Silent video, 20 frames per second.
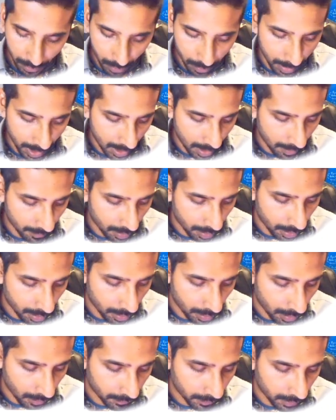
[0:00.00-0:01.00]
may have heard
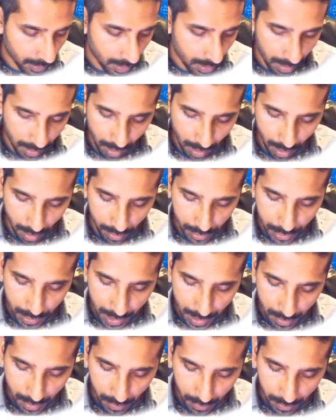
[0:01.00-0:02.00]
of are
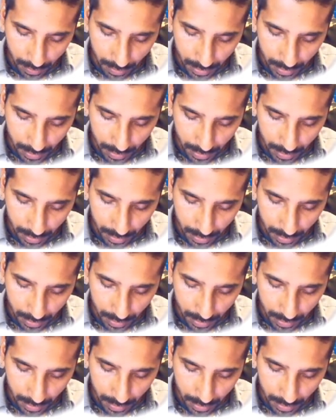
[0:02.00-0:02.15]
Trello,